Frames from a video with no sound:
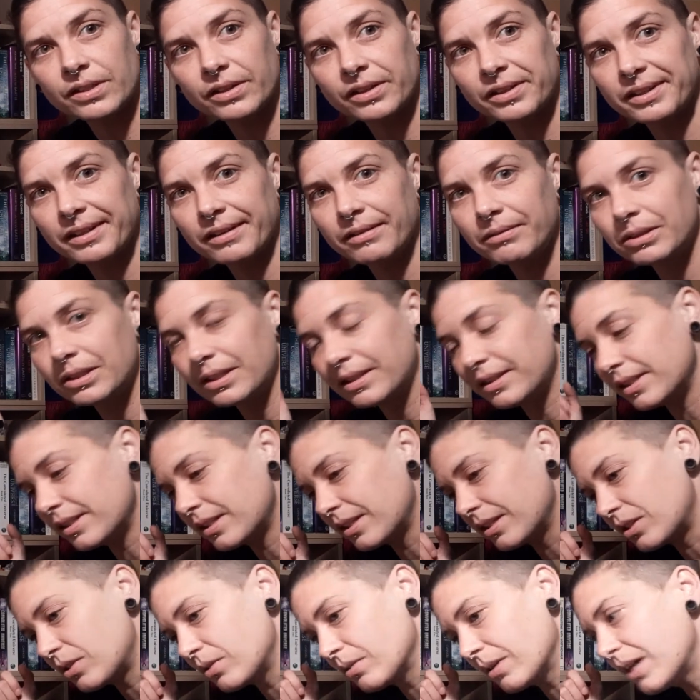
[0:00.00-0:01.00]
okay within this
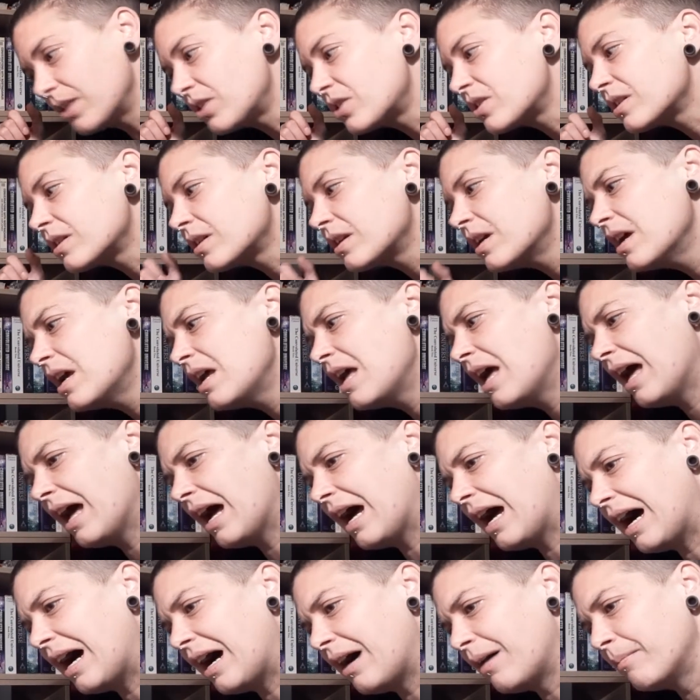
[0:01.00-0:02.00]
situation
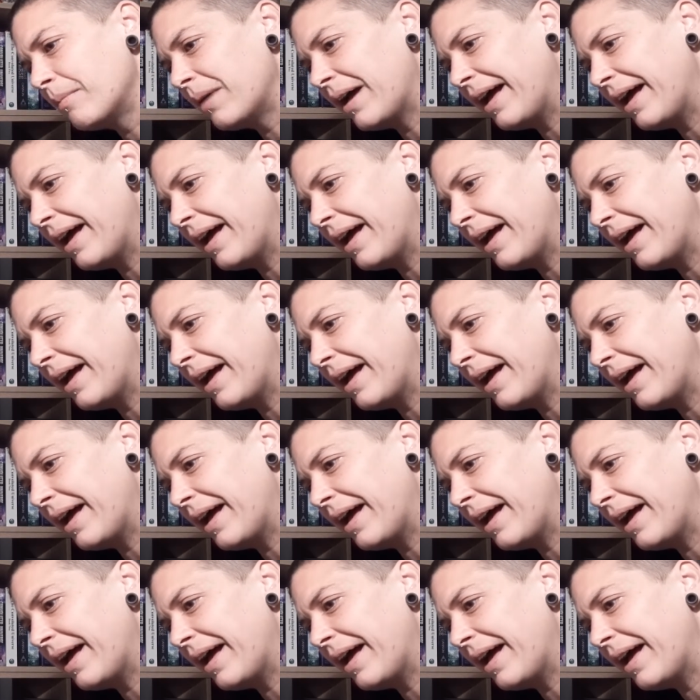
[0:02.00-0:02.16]
um,